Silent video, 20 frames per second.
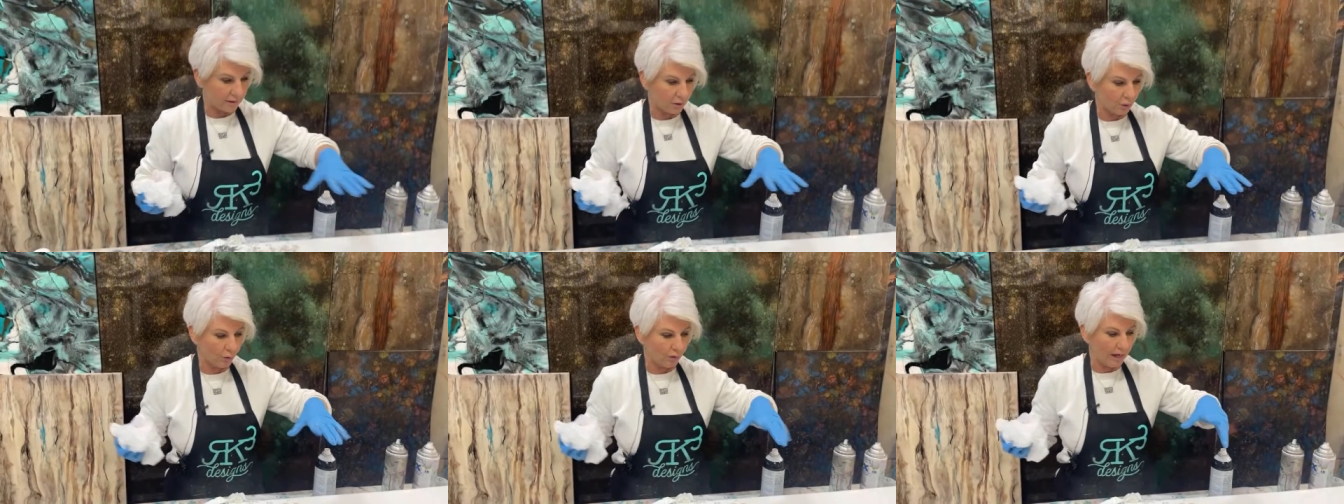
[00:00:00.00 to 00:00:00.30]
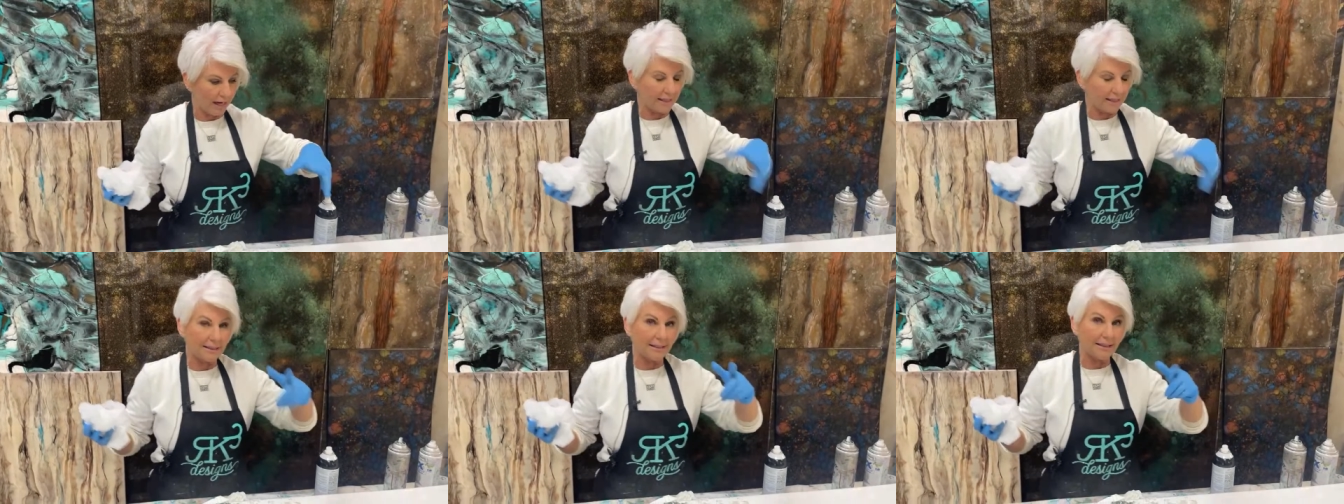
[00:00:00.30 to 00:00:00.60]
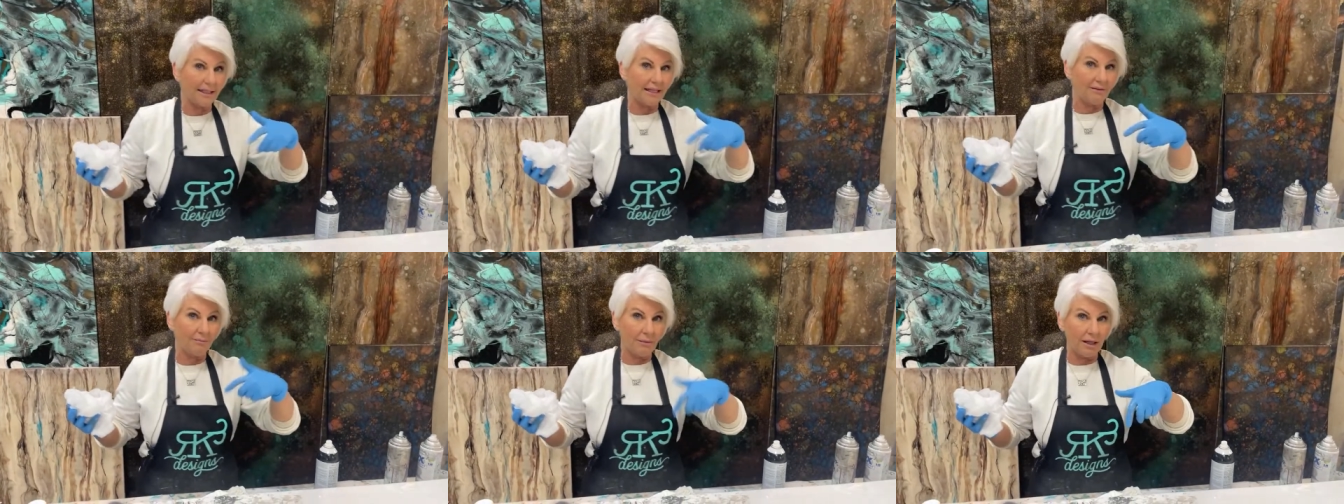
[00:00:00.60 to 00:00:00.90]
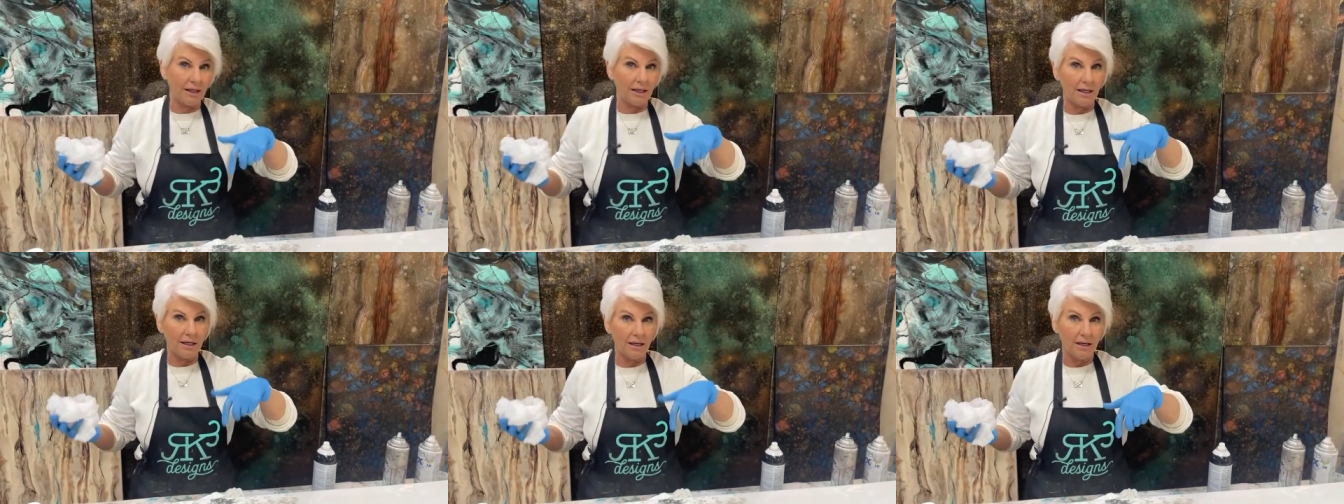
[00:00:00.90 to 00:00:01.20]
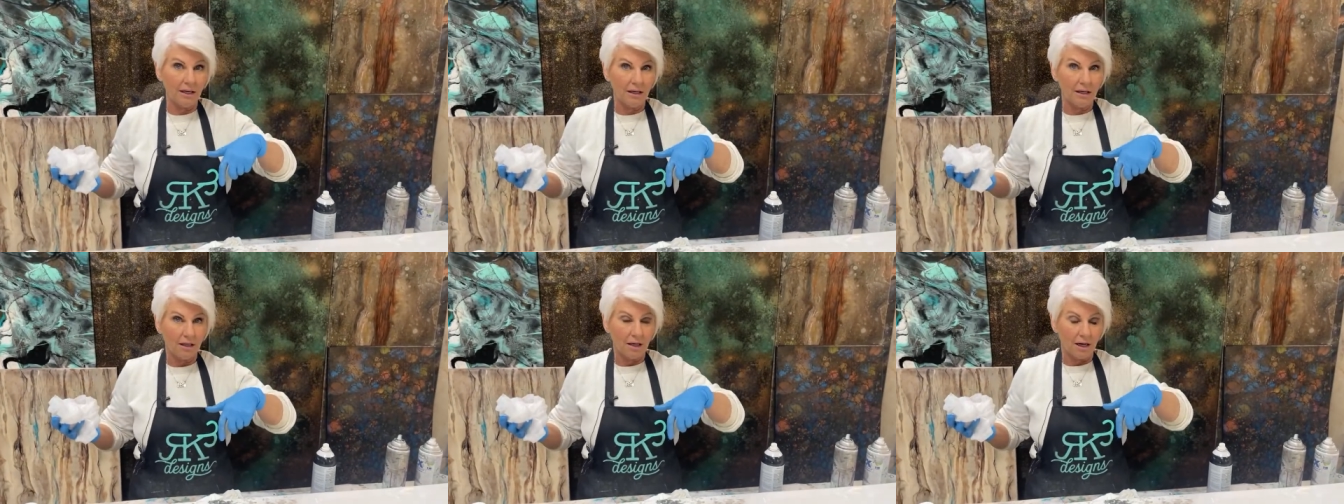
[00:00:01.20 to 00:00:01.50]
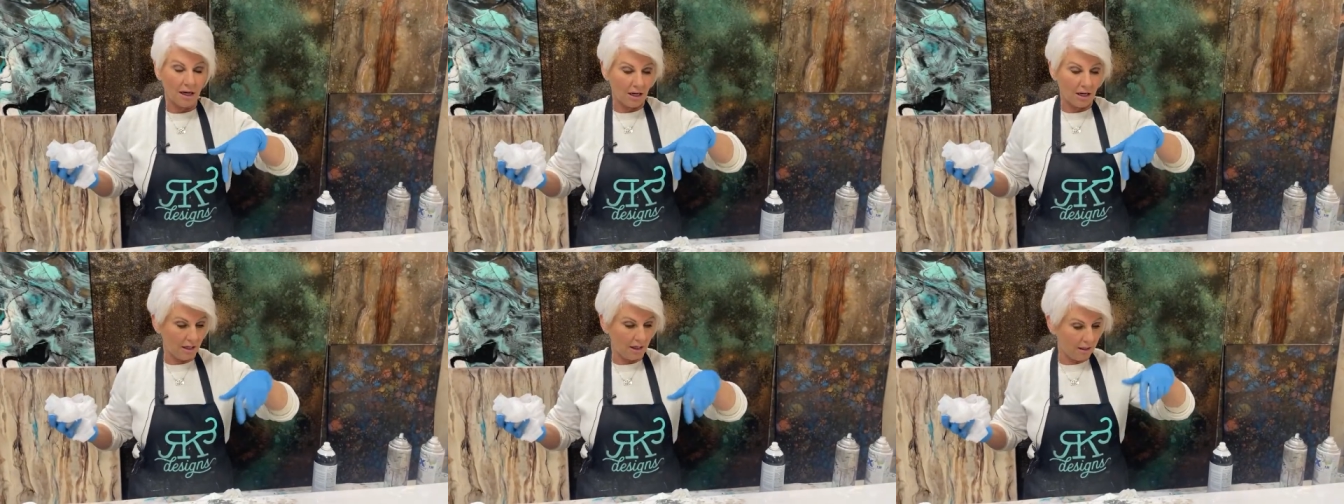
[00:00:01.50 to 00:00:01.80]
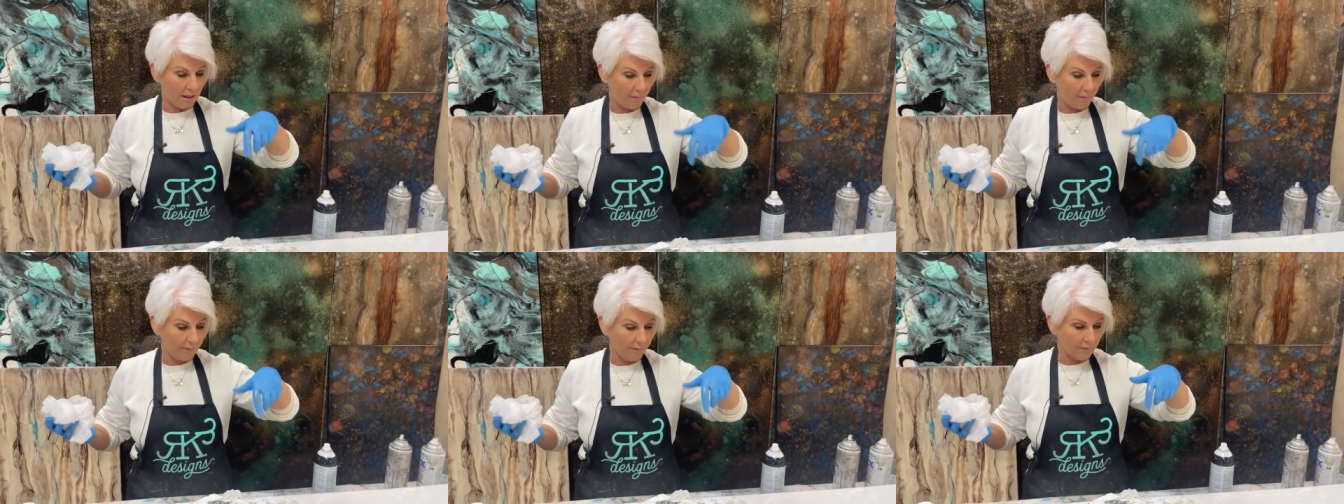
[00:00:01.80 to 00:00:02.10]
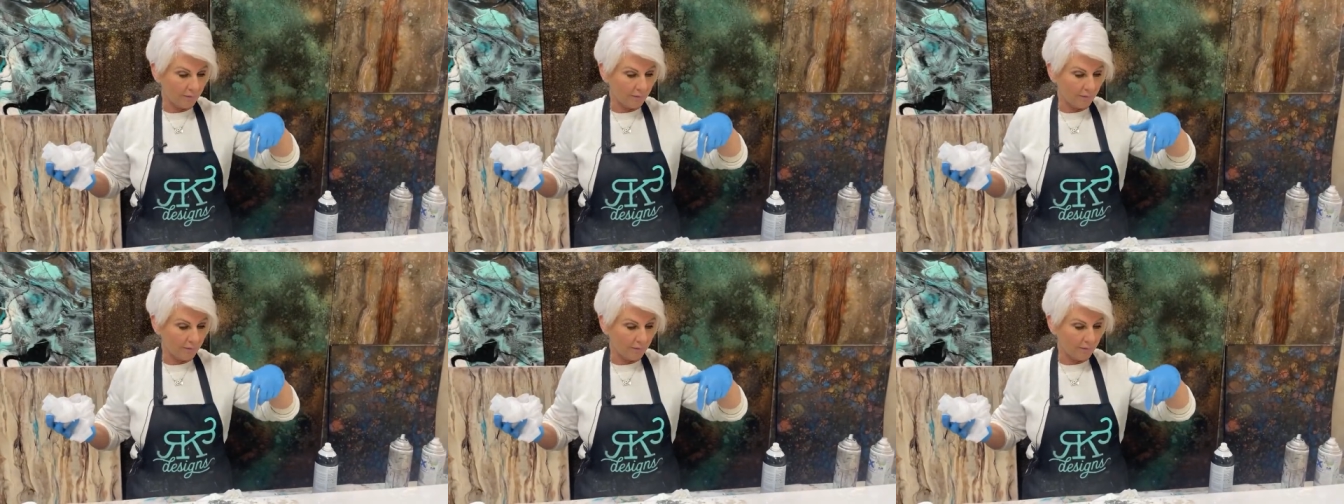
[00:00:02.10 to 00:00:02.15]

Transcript: So guys, leave me um,